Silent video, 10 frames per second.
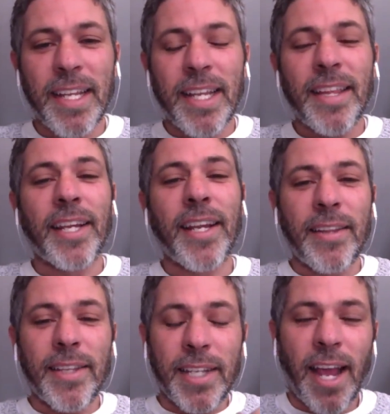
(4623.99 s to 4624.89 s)
the
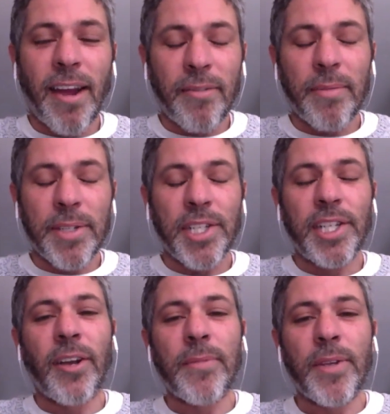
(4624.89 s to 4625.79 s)
current
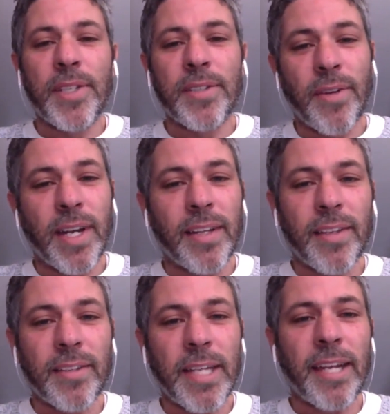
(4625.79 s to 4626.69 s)
machine I'm using is
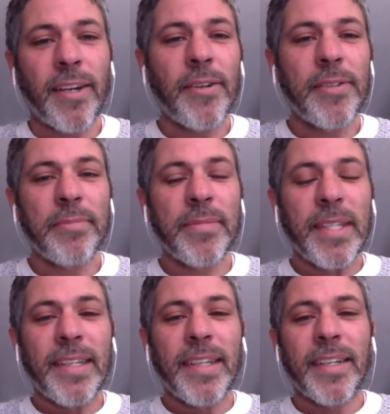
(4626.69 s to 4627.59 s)
running the Geckos.
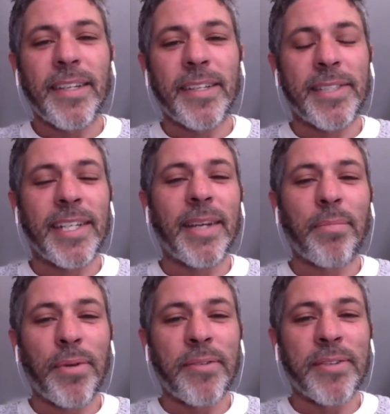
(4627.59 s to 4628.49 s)
I've got to say
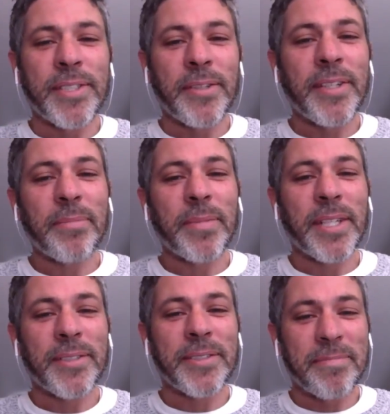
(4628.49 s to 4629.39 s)
they're pretty resilient
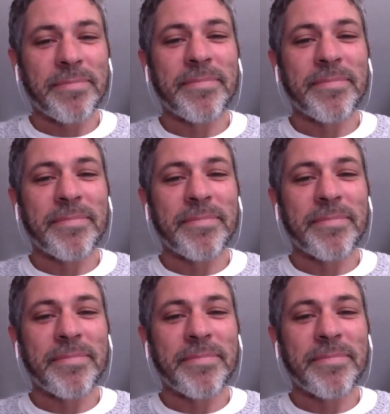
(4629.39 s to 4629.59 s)
because